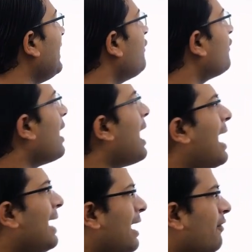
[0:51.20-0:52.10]
if
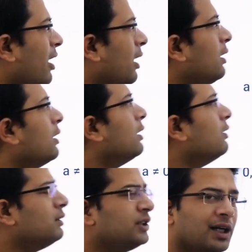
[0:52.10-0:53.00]
I have a
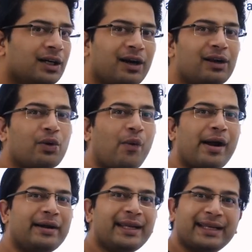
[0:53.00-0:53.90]
general
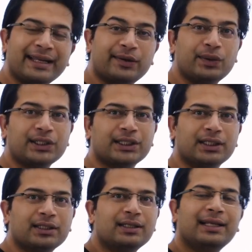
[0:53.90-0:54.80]
quadratic
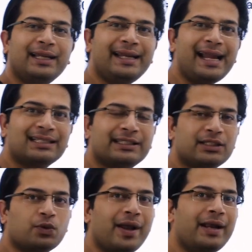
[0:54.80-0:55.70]
equation ax
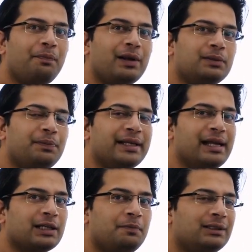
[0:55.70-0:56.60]
square plus
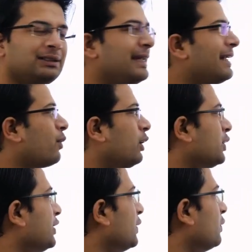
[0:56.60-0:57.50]
bx plus c equal
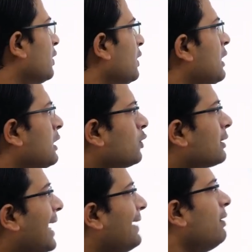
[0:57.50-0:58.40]
to 0. So
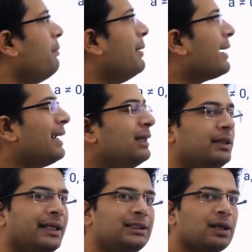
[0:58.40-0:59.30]
can we make it
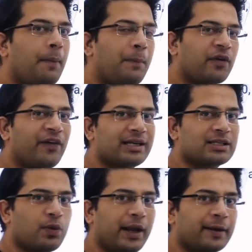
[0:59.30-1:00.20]
this a perfect
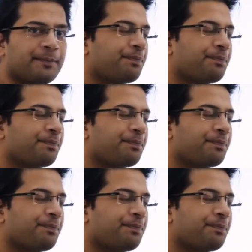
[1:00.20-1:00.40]
square?